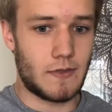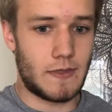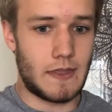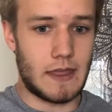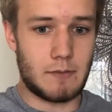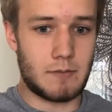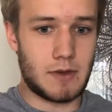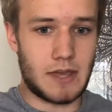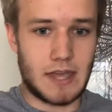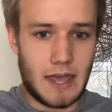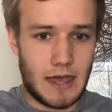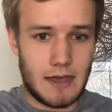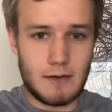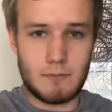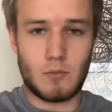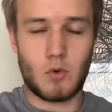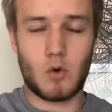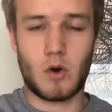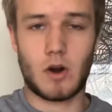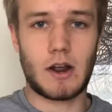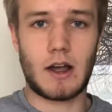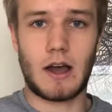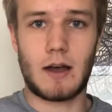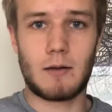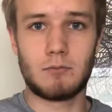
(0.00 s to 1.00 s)
they became
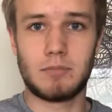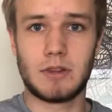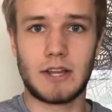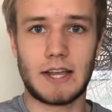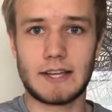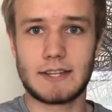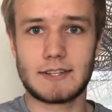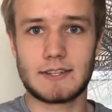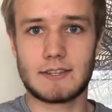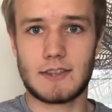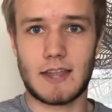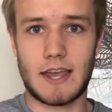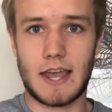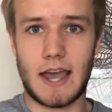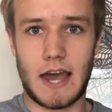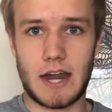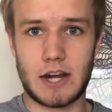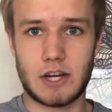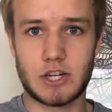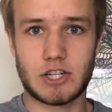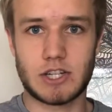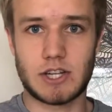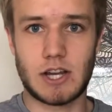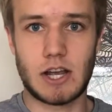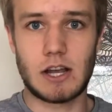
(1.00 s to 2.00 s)
more complex and they had
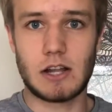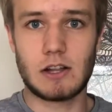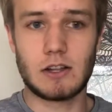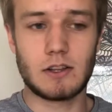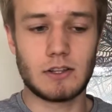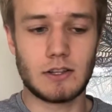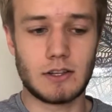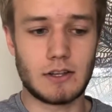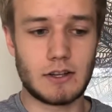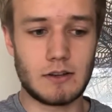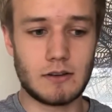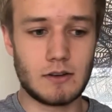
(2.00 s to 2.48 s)
a shell,